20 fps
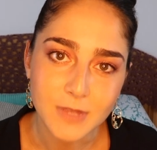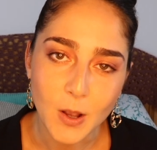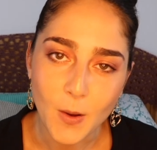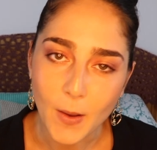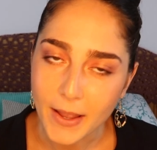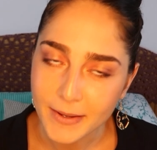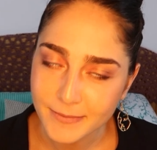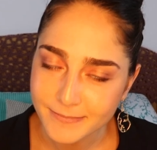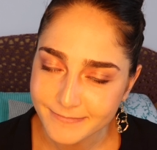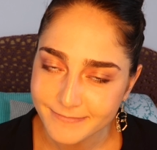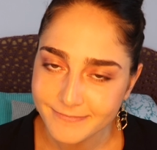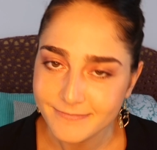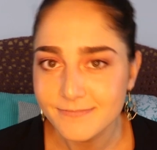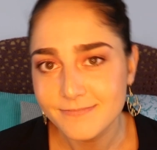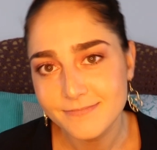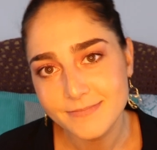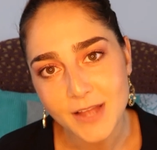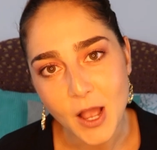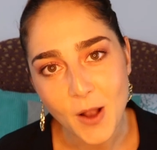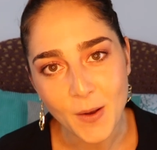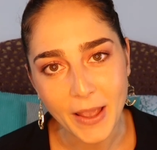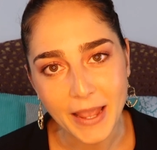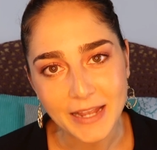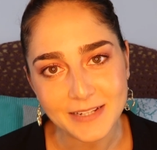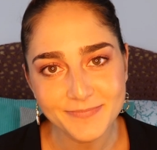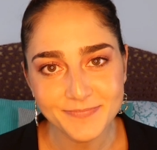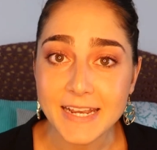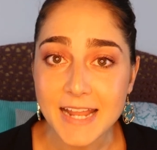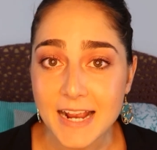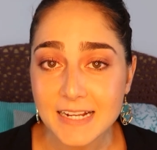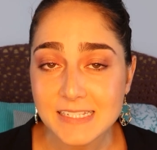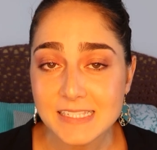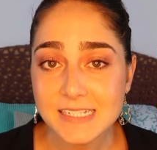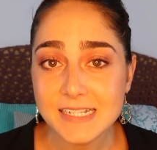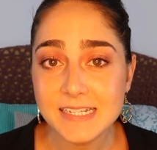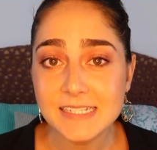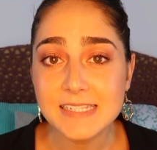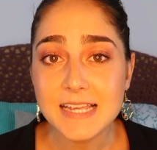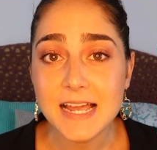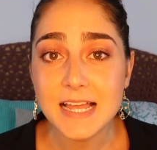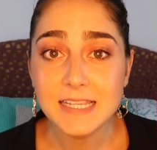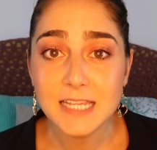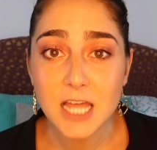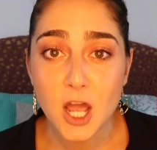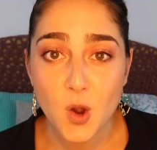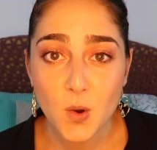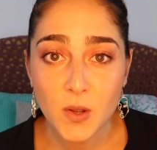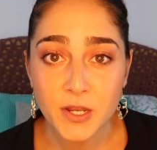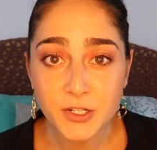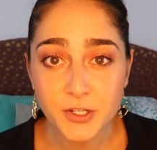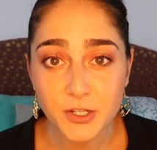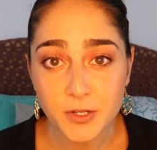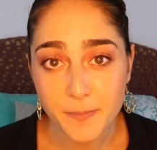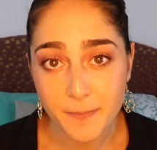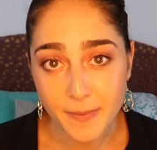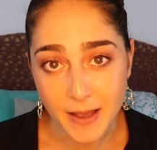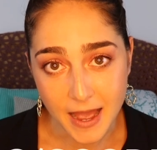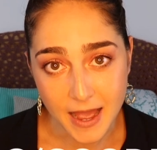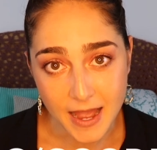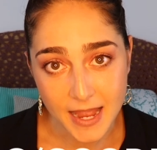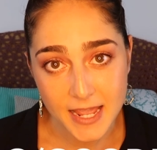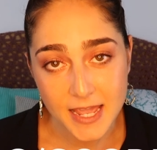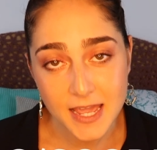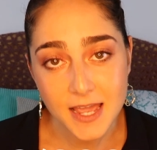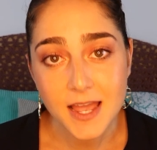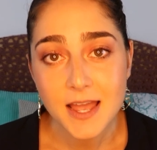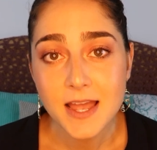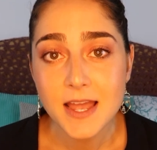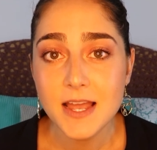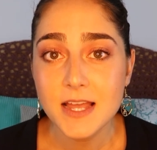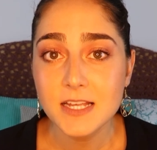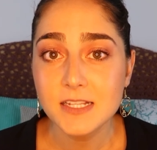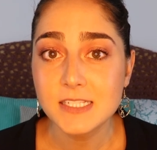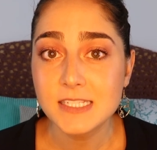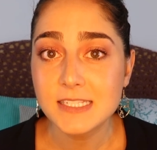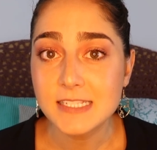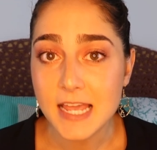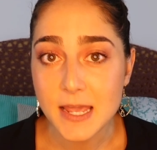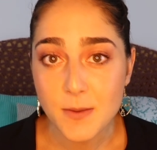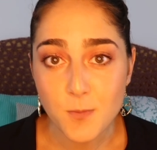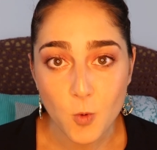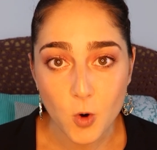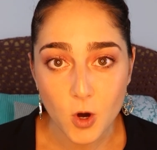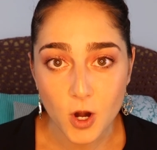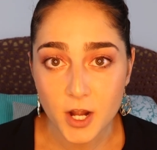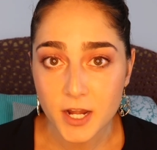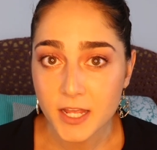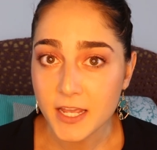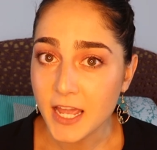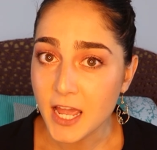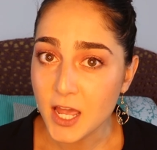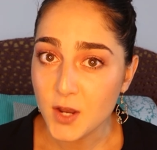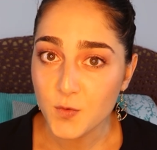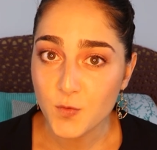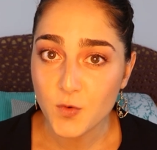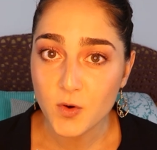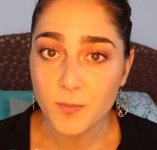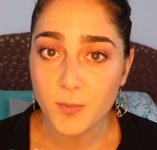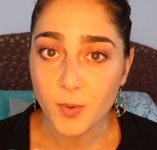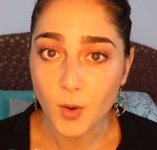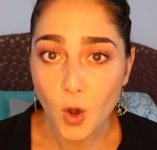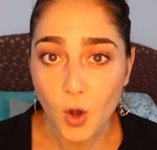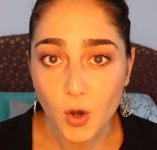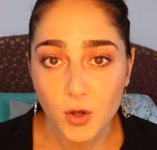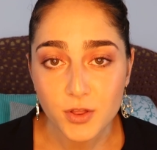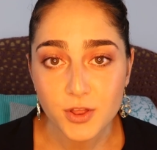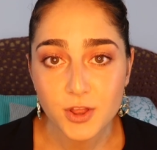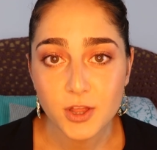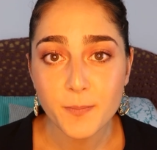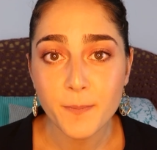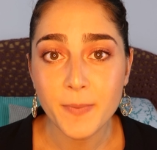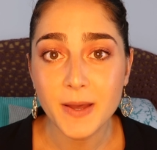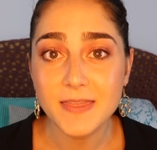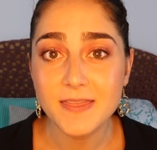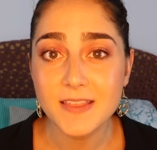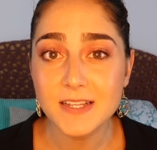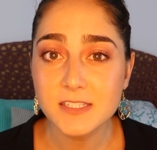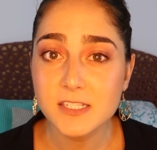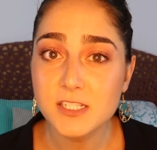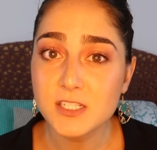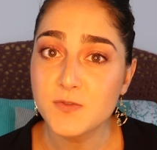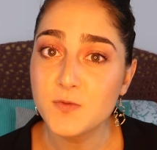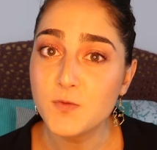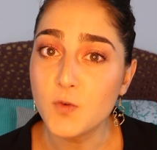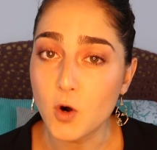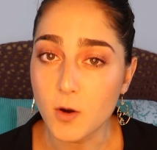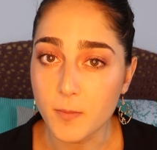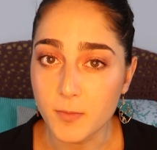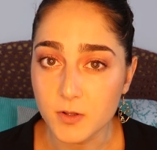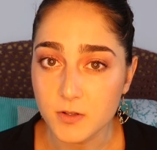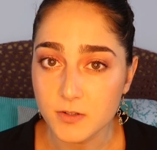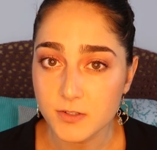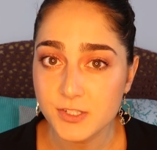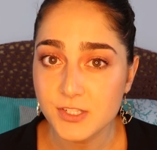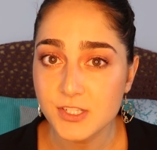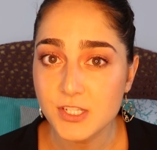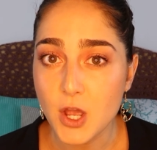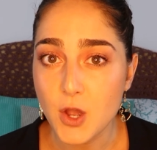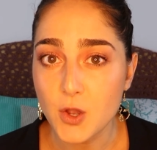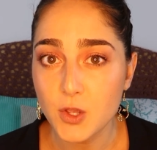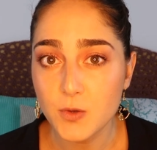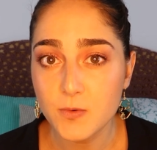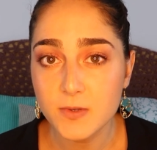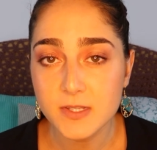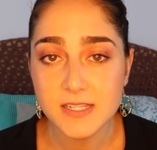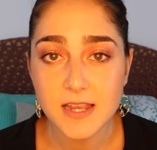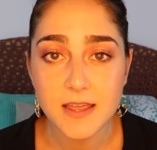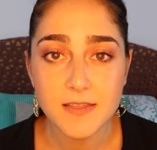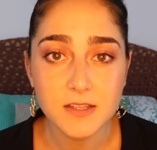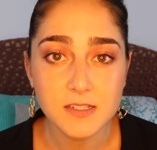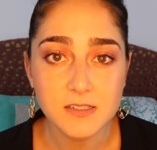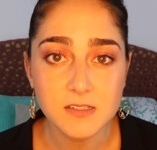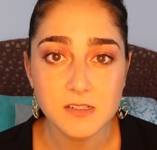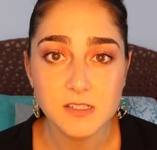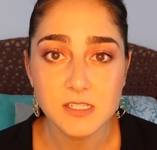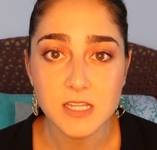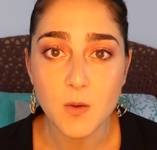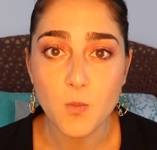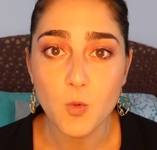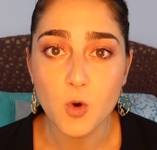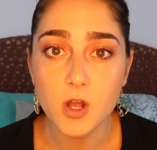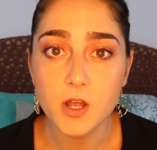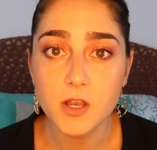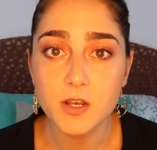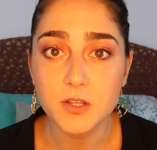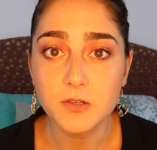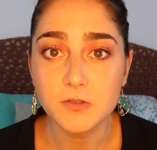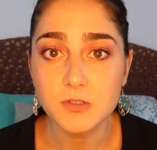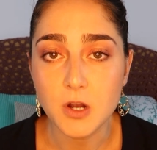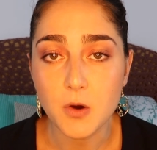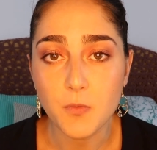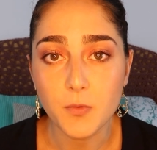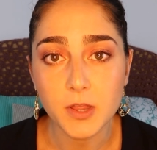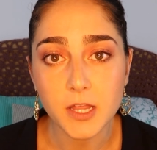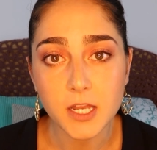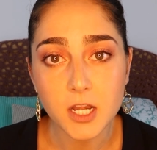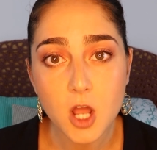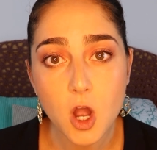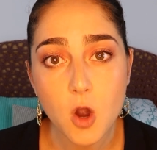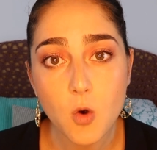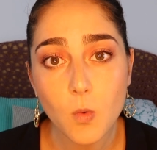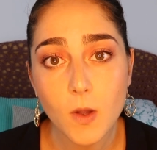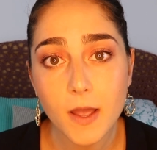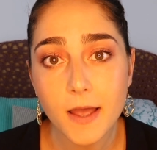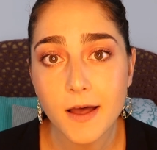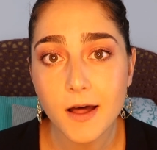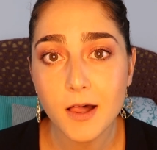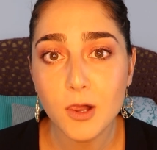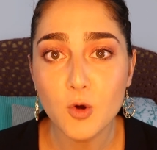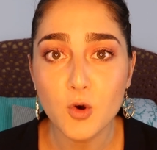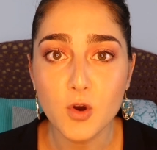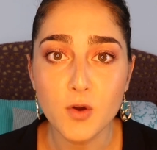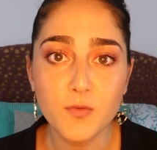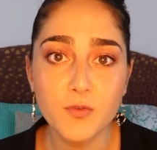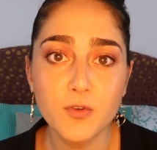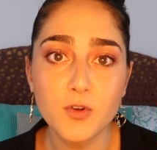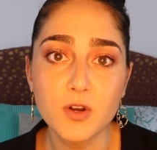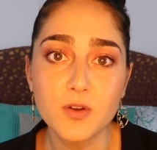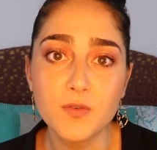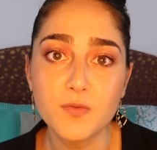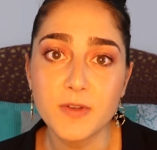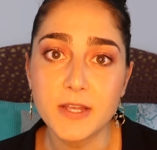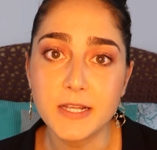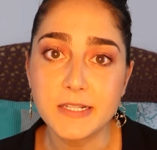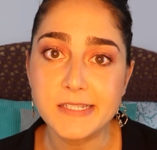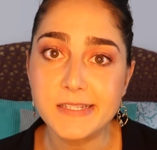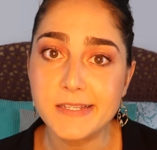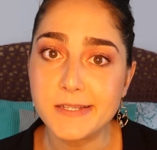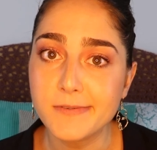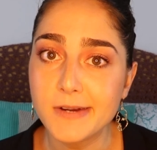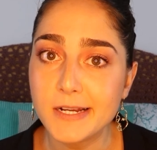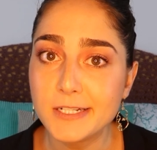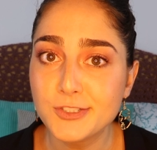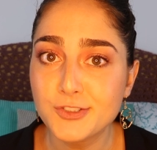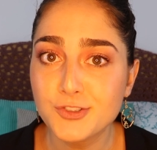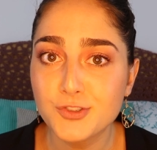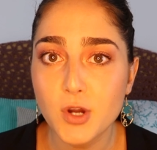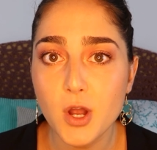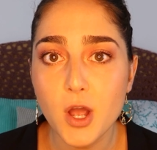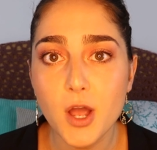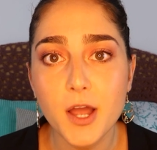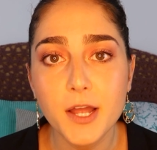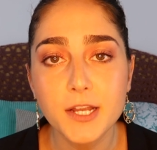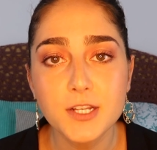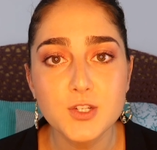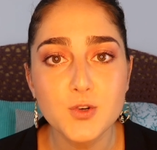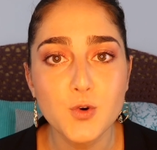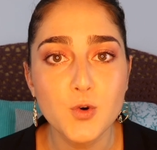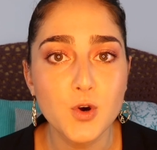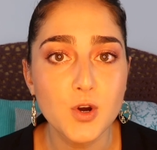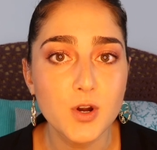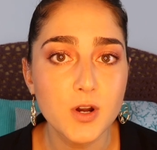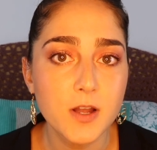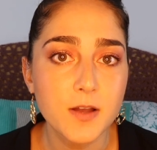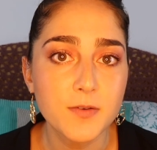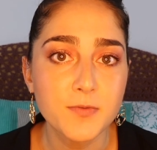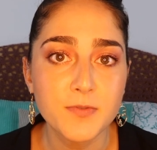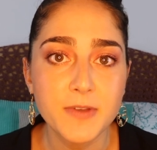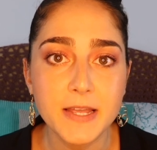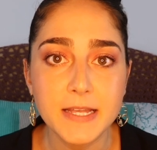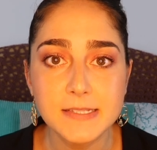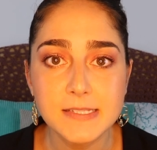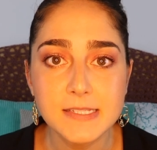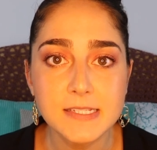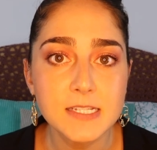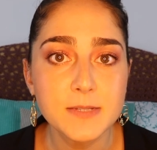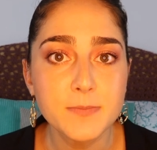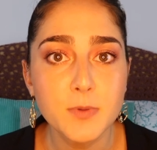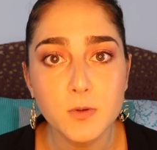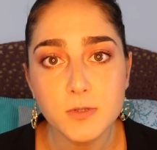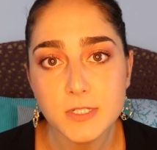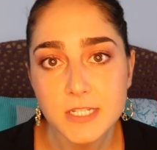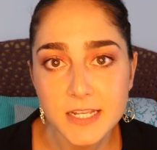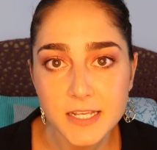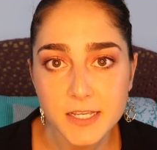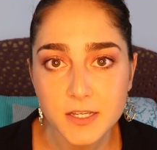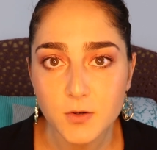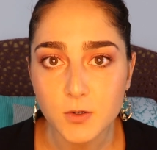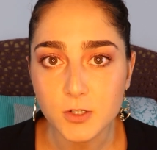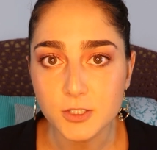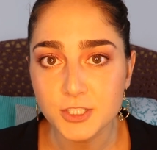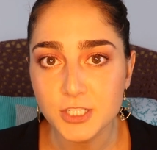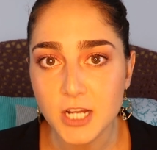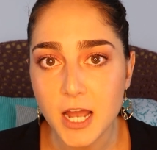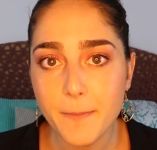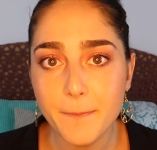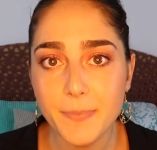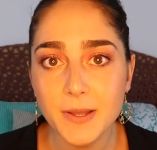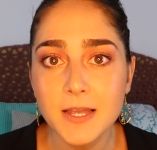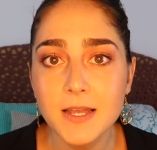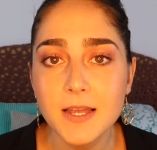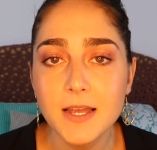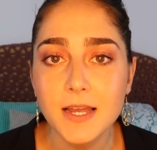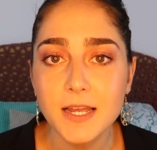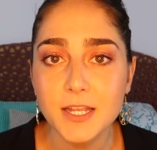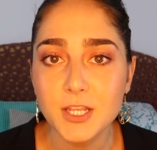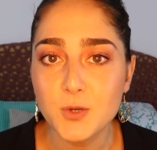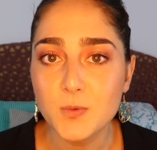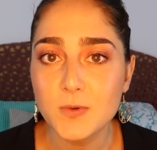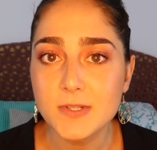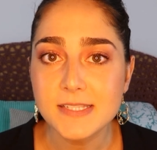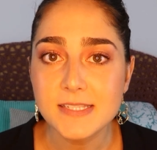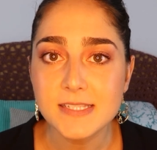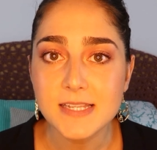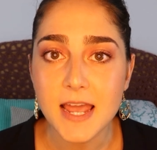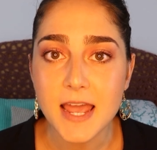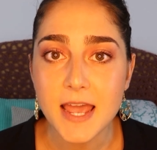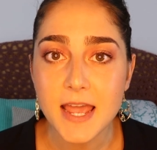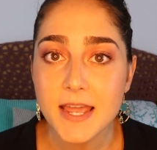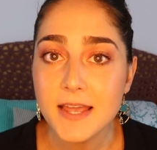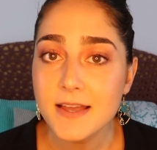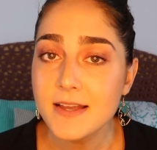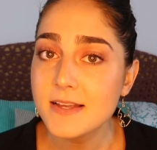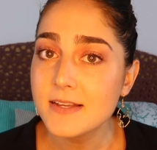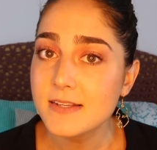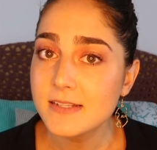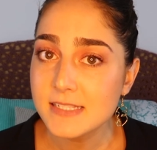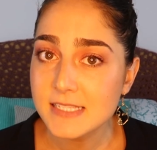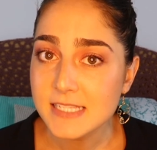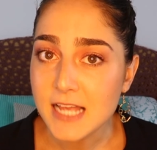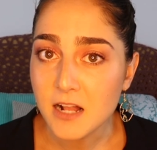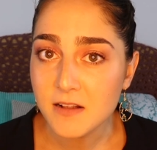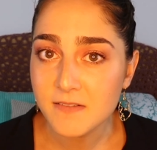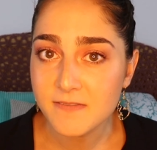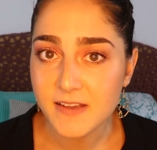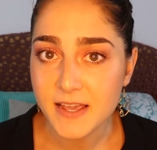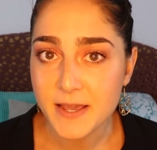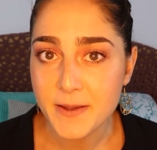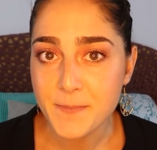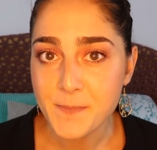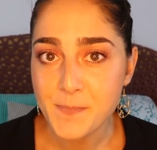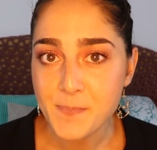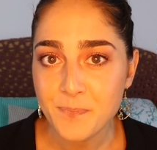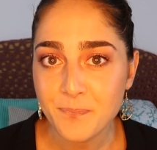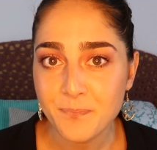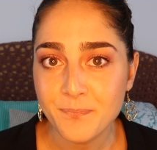Okay? Okay, next is hello and goodbye. Same word again for both, but this is formal. So you would say this to someone you don't really know well, or if you're in a fancy restaurant or a fancy boutique or shop, you would say salve.